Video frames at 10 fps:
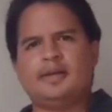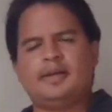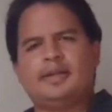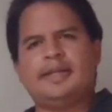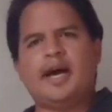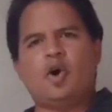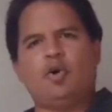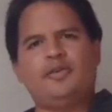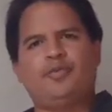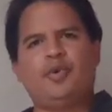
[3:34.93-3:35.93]
Now,
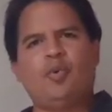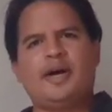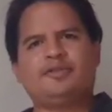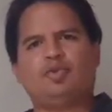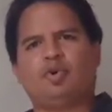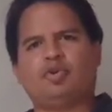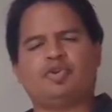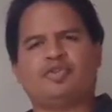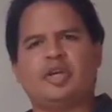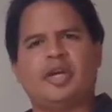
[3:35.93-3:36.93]
if we want to
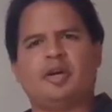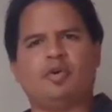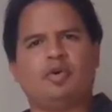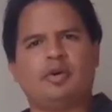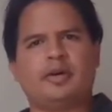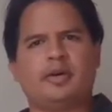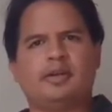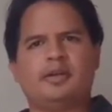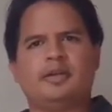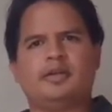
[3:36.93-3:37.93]
understand
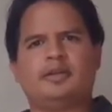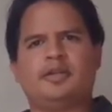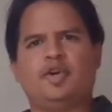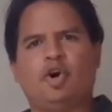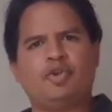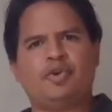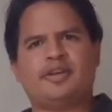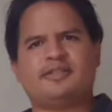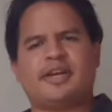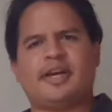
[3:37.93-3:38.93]
the other
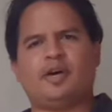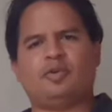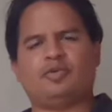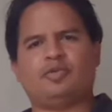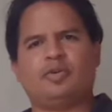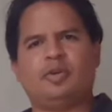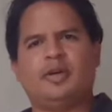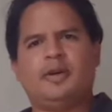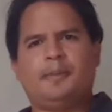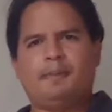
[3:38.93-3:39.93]
scales,
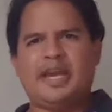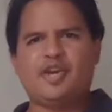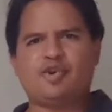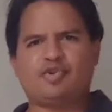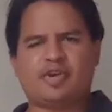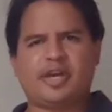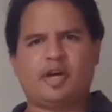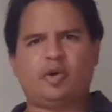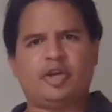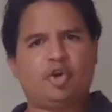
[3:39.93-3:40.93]
major
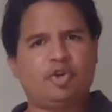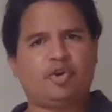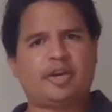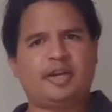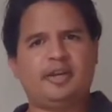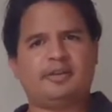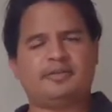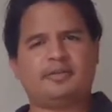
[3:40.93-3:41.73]
scale in other keys,